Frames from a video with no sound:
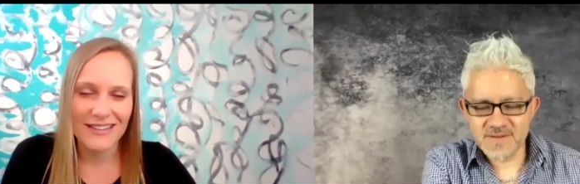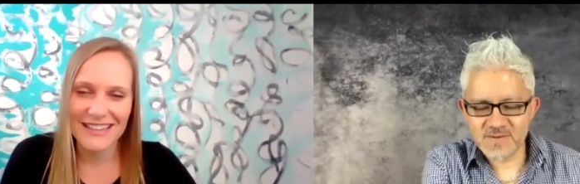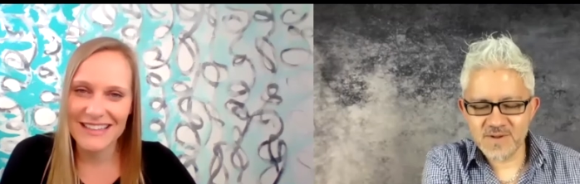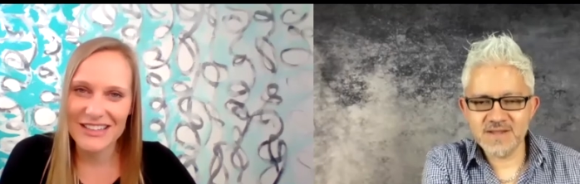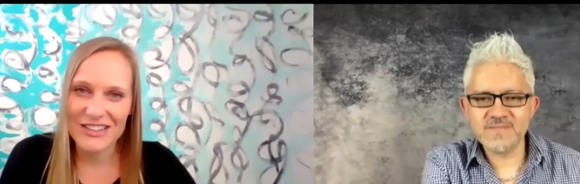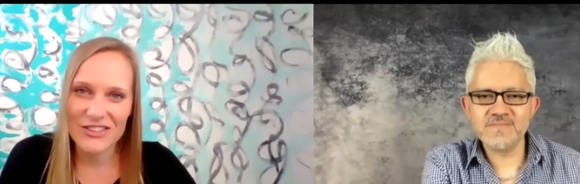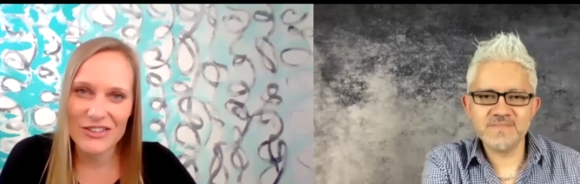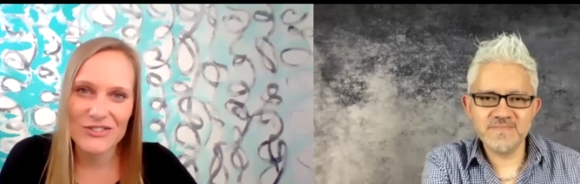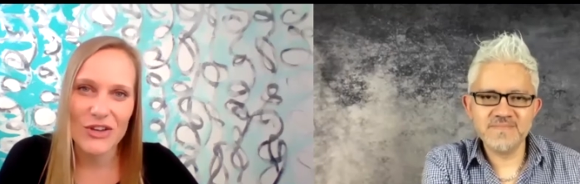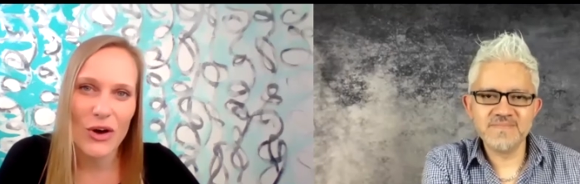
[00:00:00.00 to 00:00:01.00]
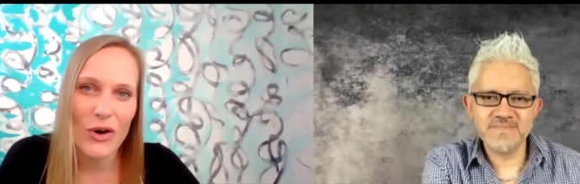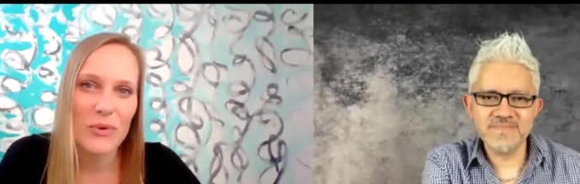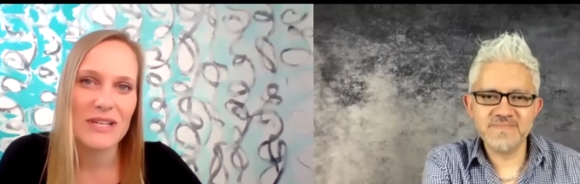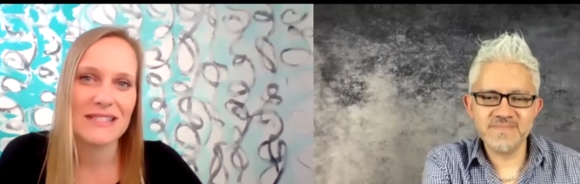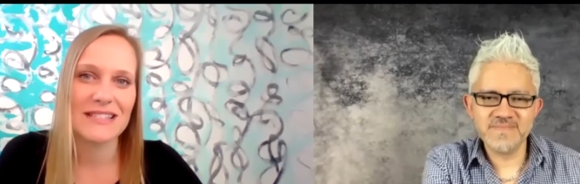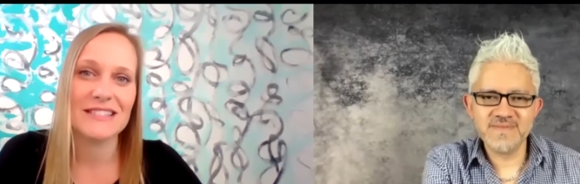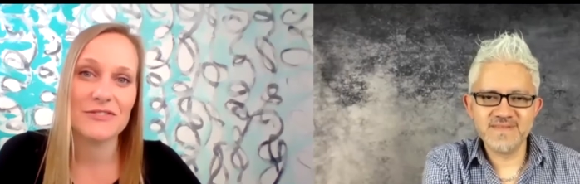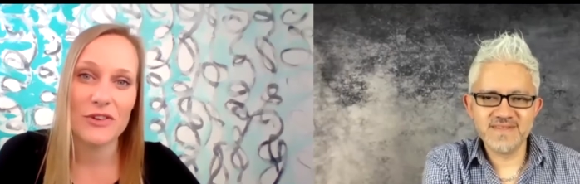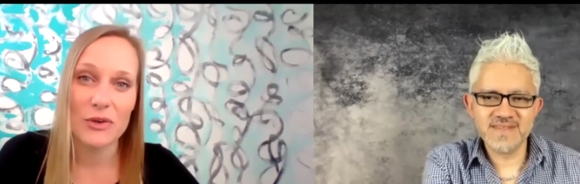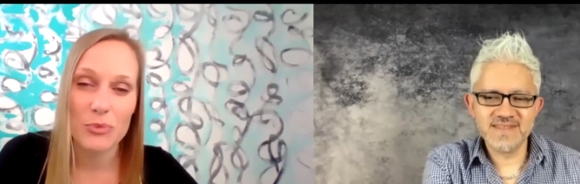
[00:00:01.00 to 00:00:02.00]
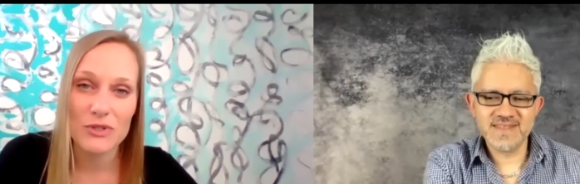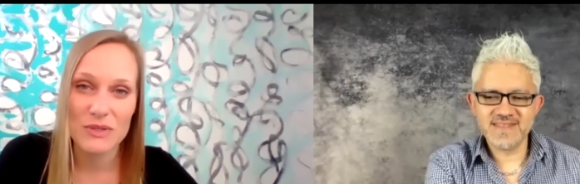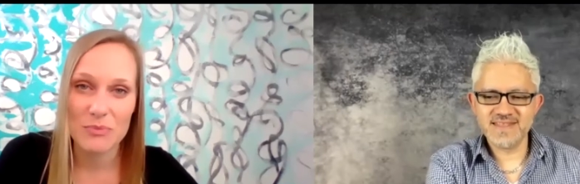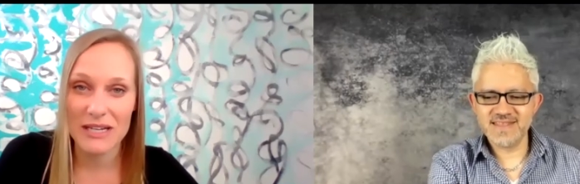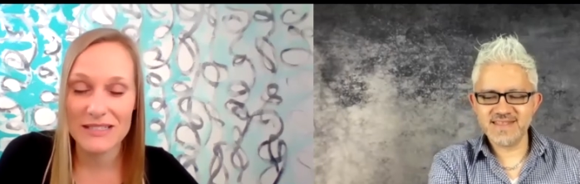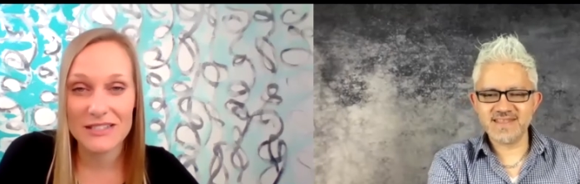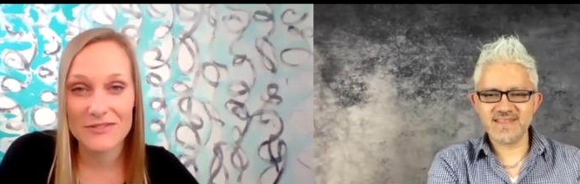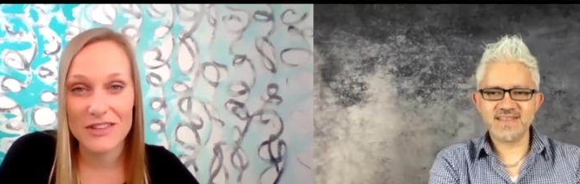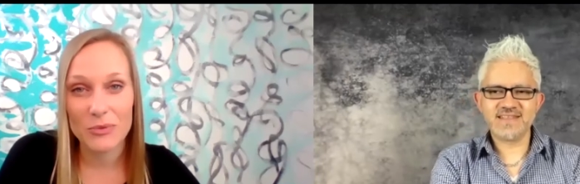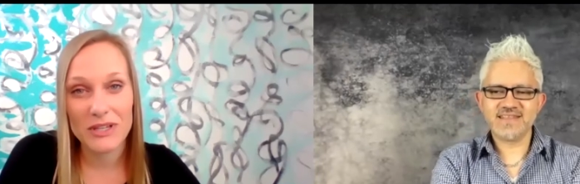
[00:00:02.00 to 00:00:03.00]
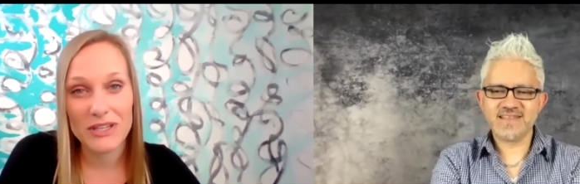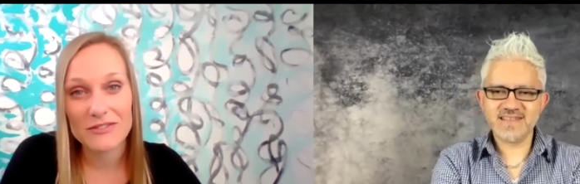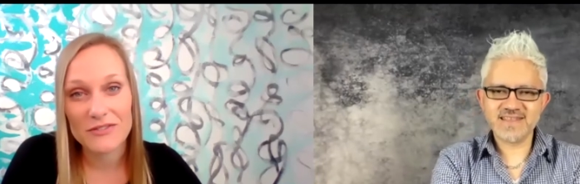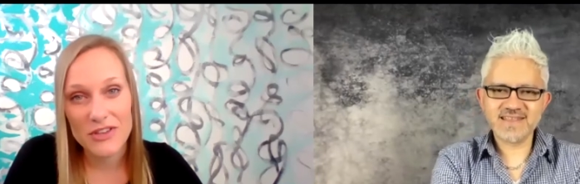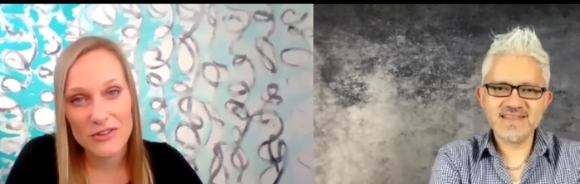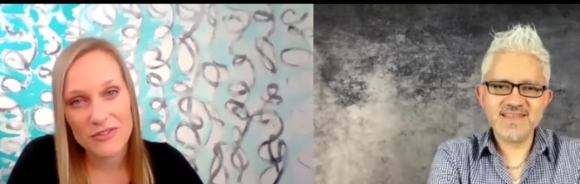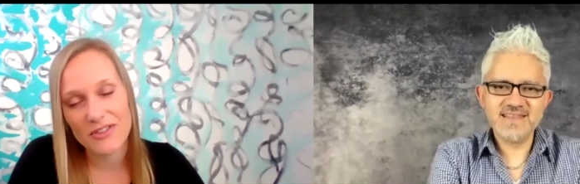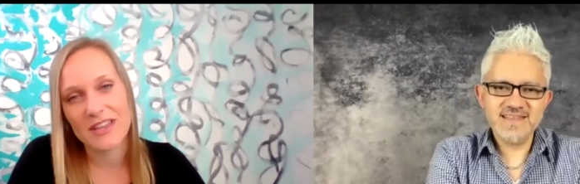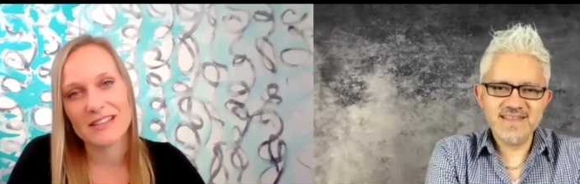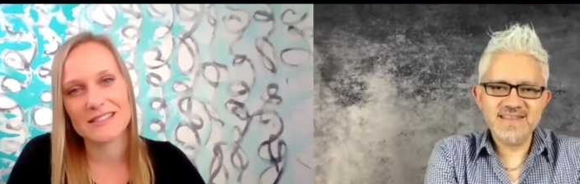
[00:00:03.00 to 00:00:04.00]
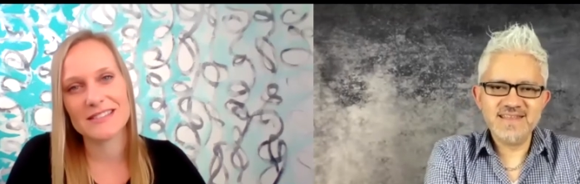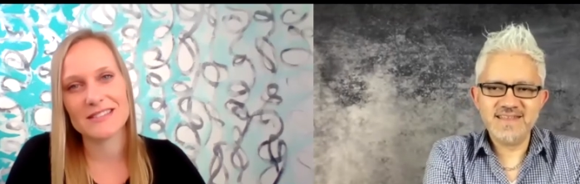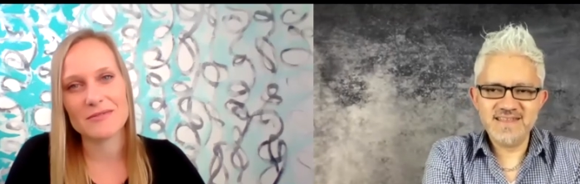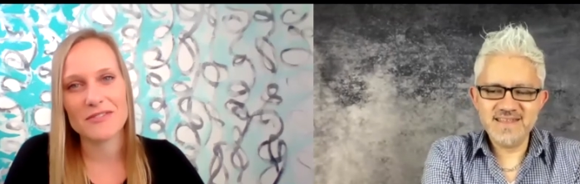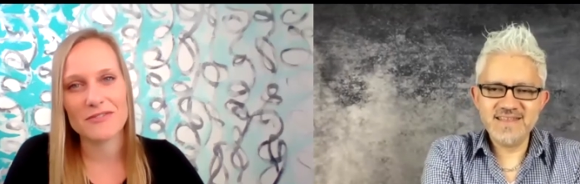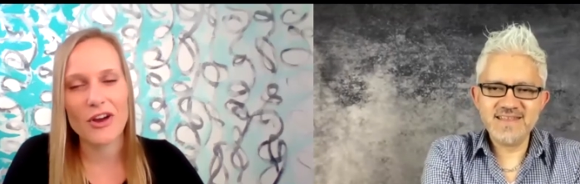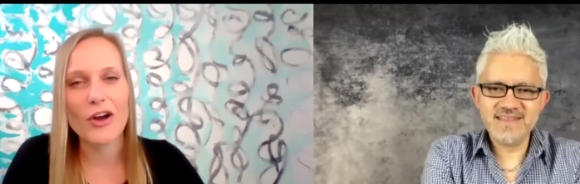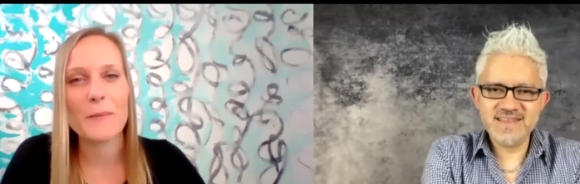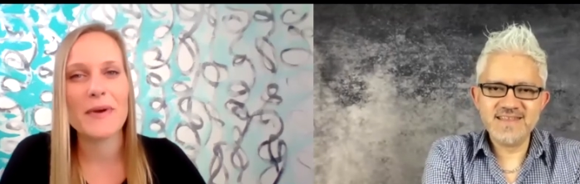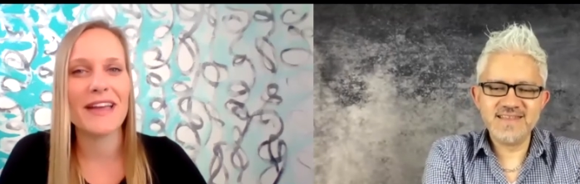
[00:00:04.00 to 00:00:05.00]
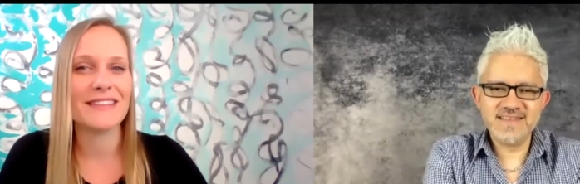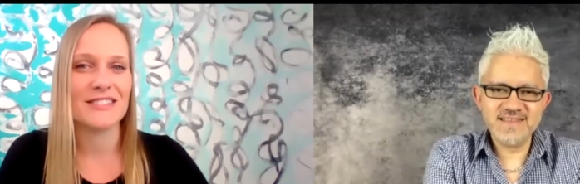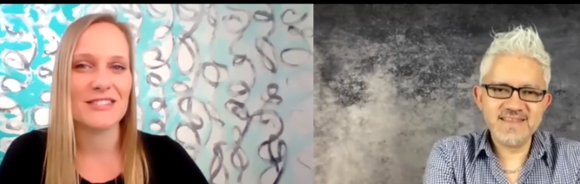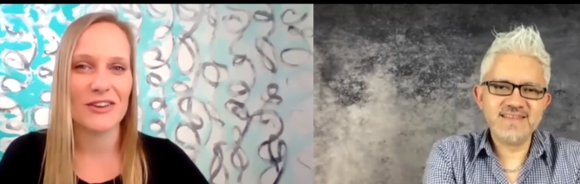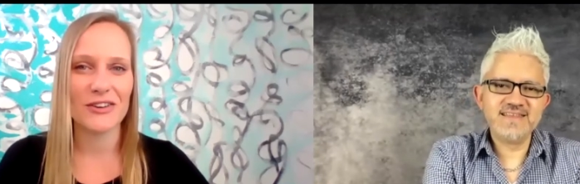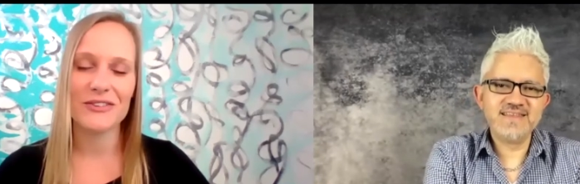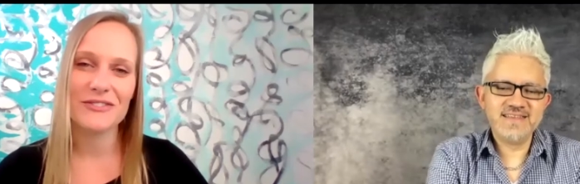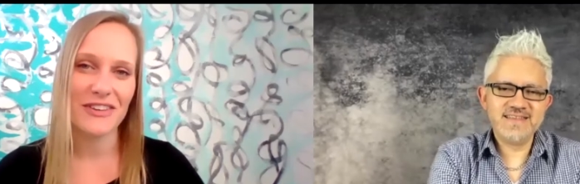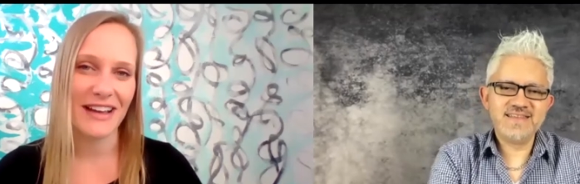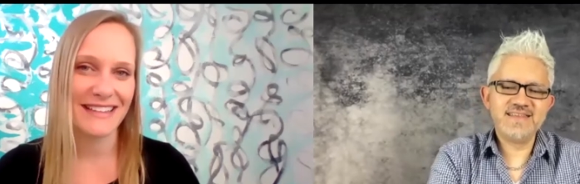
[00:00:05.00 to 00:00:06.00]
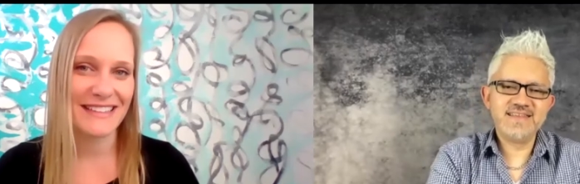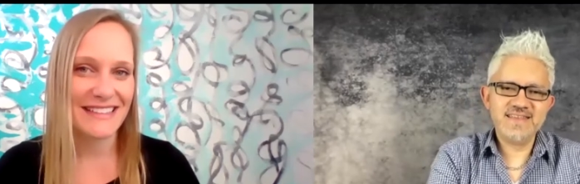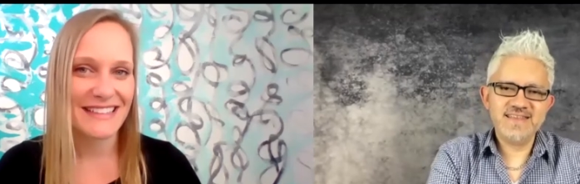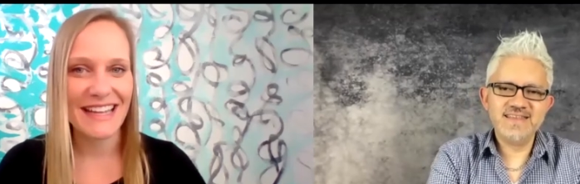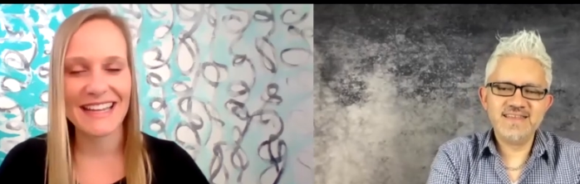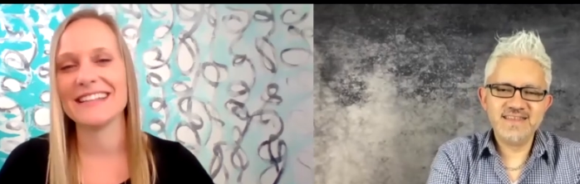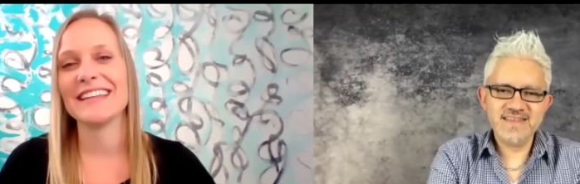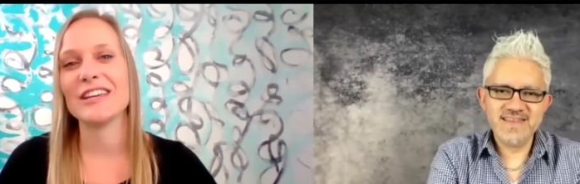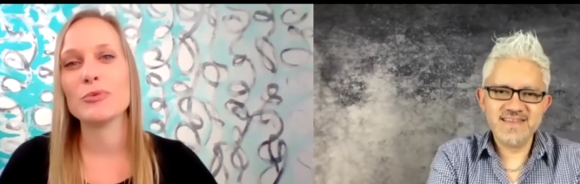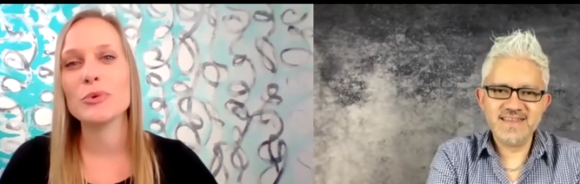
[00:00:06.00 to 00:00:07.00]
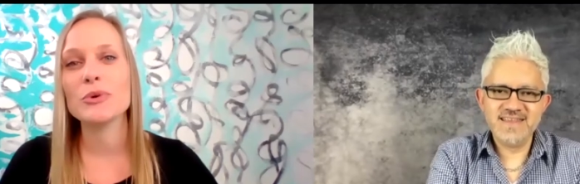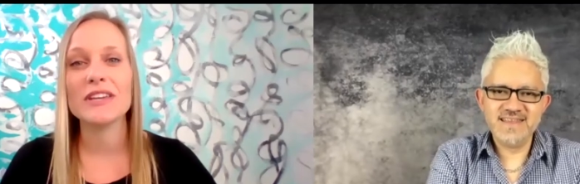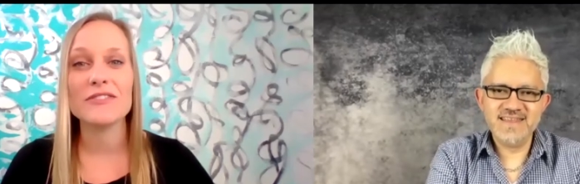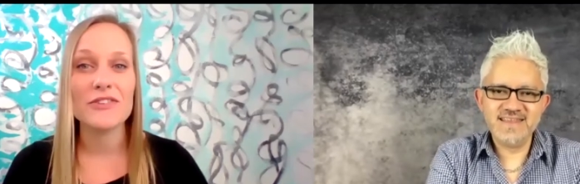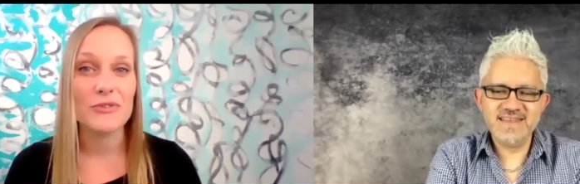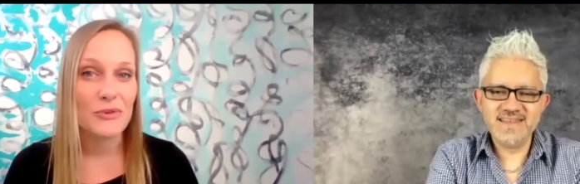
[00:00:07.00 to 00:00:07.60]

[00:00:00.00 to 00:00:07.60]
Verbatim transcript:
Speaker 1: right there's always a different perspective that we can view things from and so find it and it will give you new